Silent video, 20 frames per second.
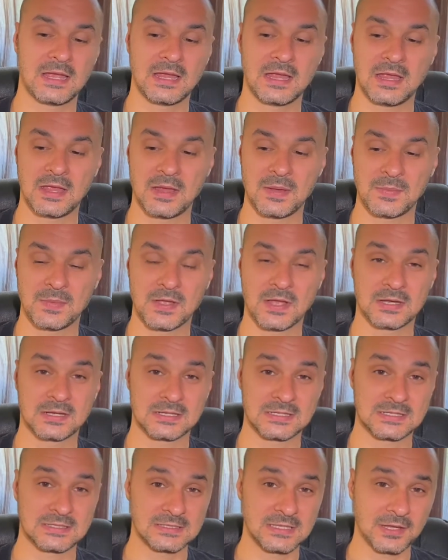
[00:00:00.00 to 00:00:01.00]
am gonna
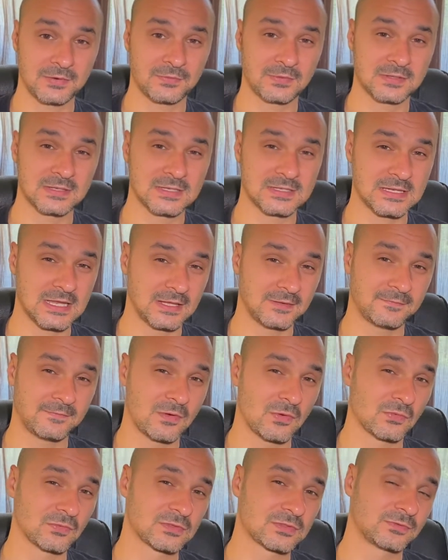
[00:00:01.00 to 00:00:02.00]
stick with these
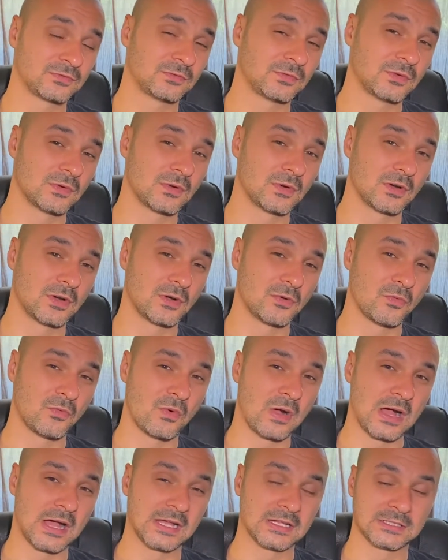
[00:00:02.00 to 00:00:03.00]
headphones for a
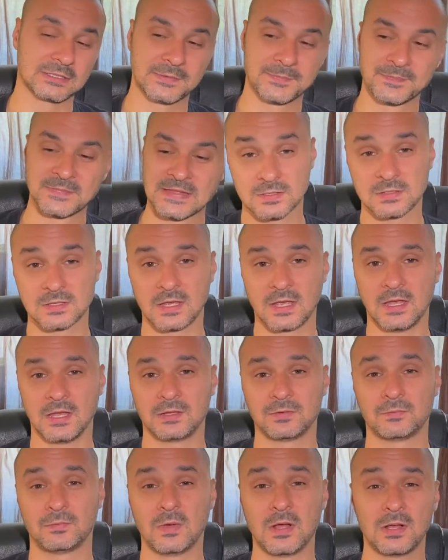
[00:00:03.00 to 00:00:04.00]
while.
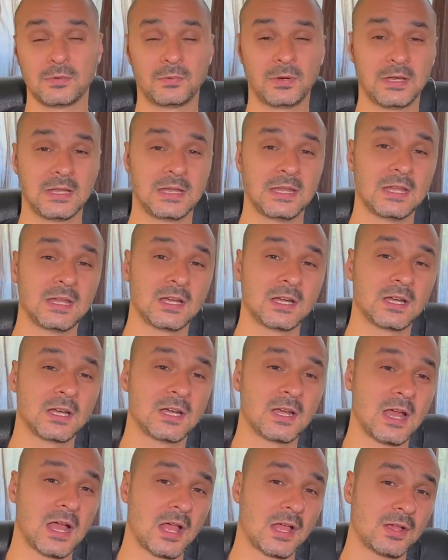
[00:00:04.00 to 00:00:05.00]
And while we're
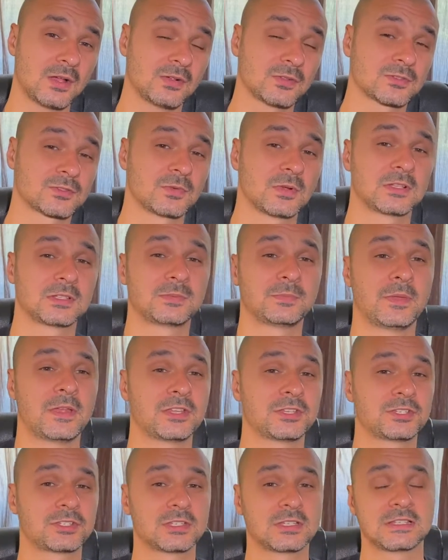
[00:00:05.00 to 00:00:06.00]
here, I also want to
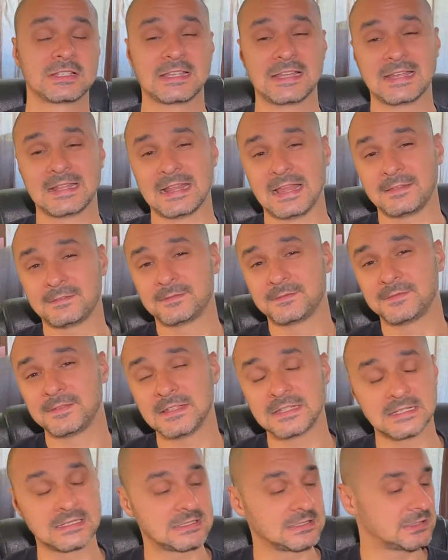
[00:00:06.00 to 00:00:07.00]
mention that I
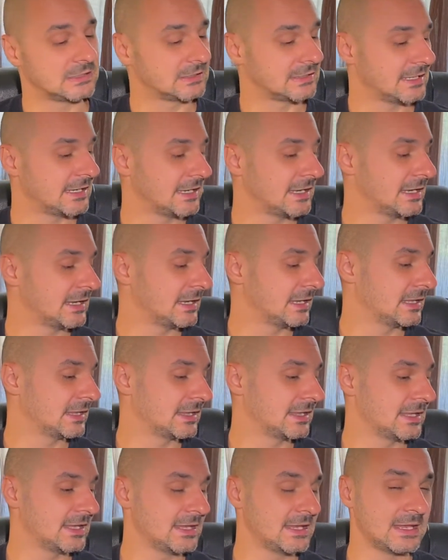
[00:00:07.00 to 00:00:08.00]
feel in
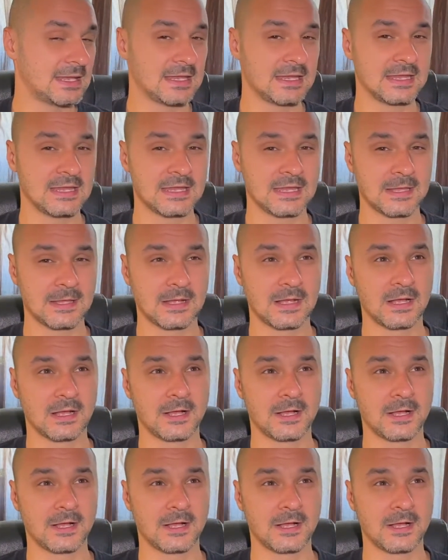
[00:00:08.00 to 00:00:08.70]
the